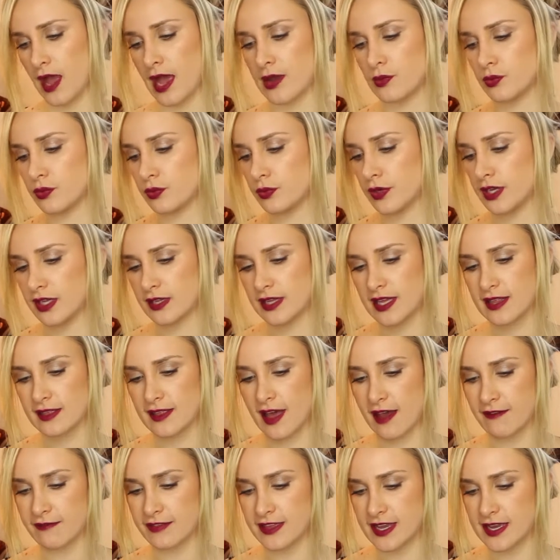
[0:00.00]
I really
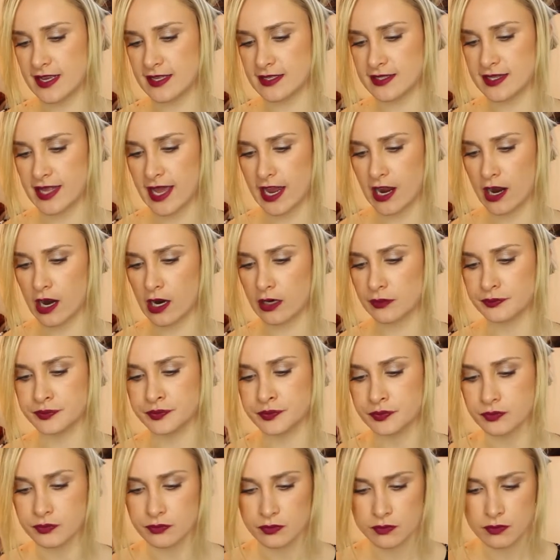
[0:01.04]
love these. They're
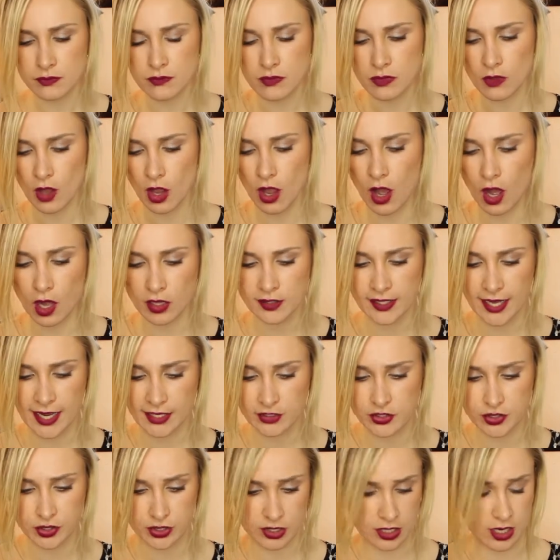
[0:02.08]
all
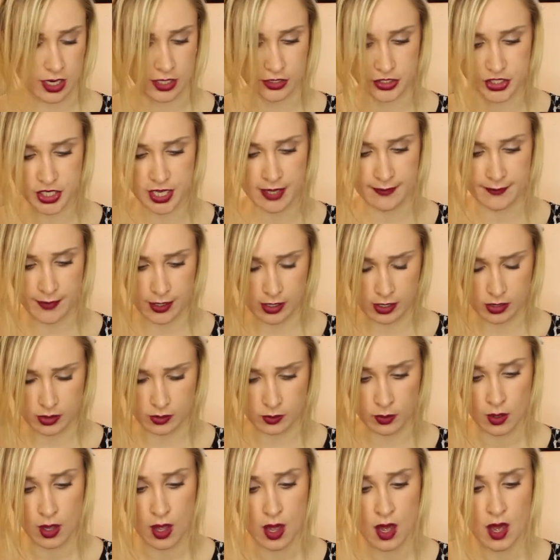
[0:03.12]
natural,
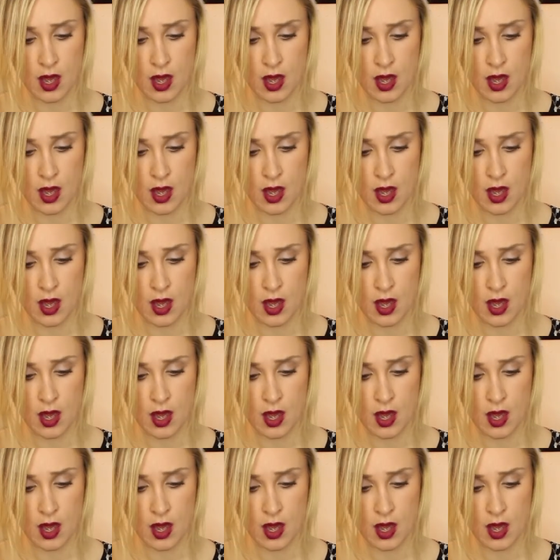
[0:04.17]
non-GMO.